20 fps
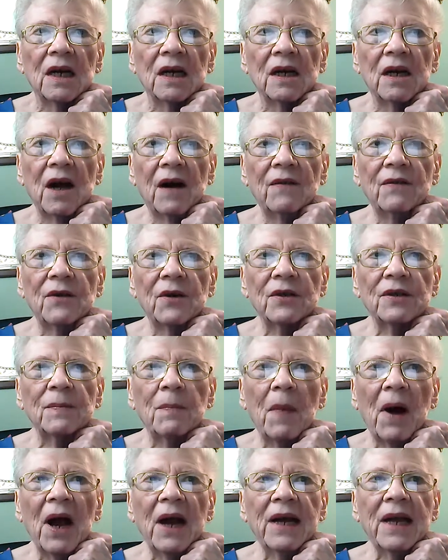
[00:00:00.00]
Governors
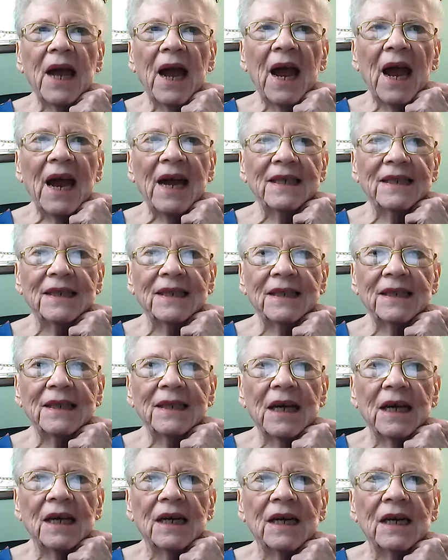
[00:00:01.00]
Mike
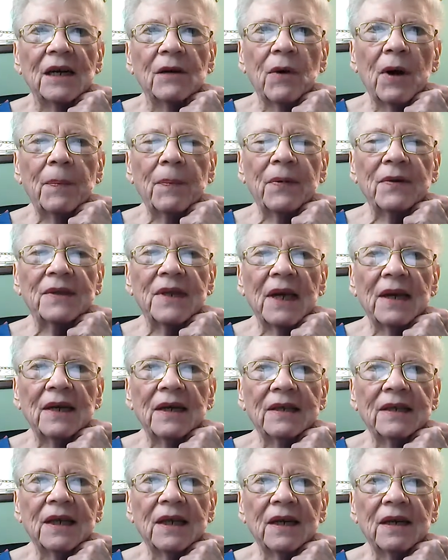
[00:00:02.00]
Hayden,
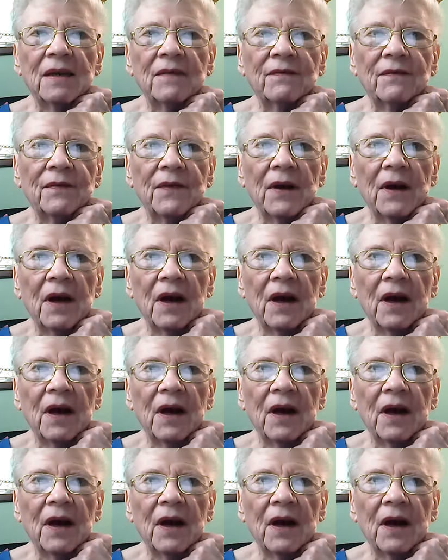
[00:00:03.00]
representative